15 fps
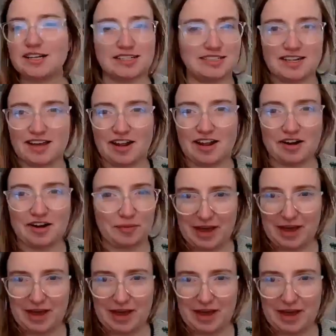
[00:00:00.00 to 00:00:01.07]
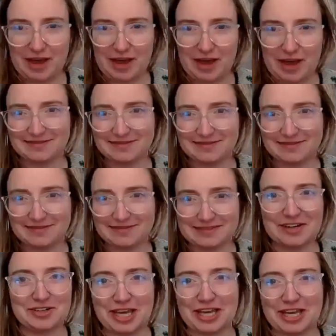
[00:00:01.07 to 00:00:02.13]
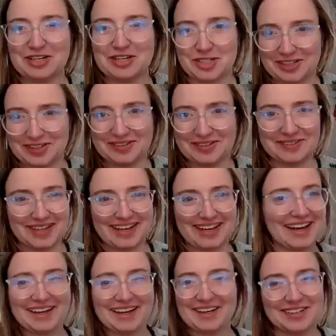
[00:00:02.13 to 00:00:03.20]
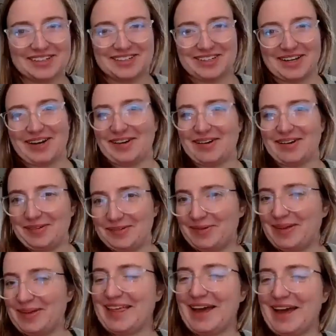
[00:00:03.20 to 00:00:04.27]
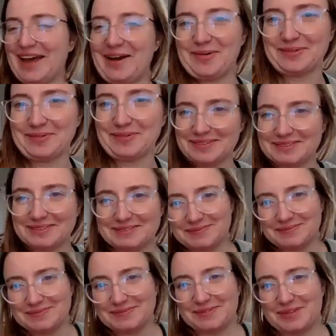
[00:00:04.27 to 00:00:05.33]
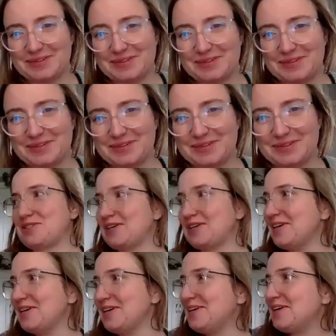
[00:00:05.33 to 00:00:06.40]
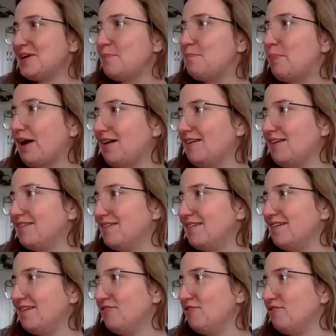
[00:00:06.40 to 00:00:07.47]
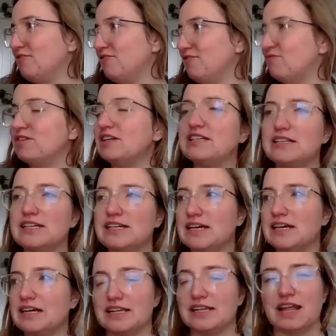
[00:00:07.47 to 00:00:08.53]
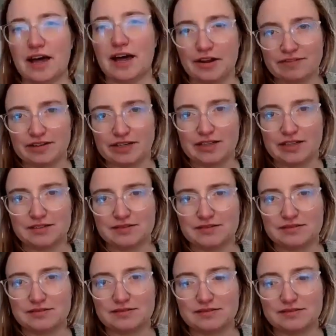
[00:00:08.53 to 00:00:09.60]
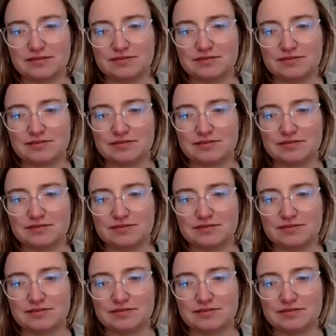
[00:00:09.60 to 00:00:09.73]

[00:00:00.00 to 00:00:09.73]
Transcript: I could have done without that education. Like I could have done without those tears, but really a lot of it